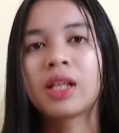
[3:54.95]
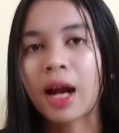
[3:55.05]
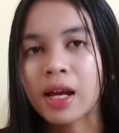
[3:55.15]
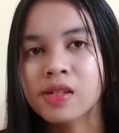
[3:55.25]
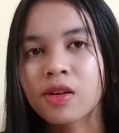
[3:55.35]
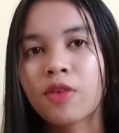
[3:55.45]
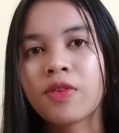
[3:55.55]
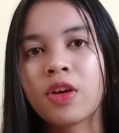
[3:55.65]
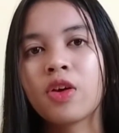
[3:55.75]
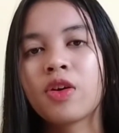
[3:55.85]
rise of
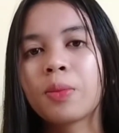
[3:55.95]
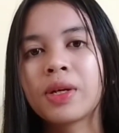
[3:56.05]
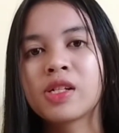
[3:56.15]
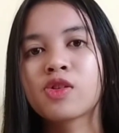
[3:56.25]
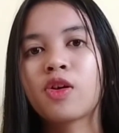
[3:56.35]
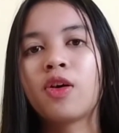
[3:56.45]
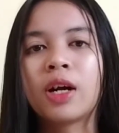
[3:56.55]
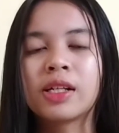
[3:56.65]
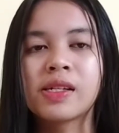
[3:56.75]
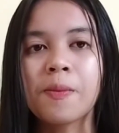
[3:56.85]
European
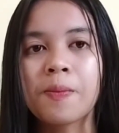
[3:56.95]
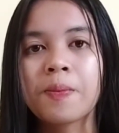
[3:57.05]
scholarship.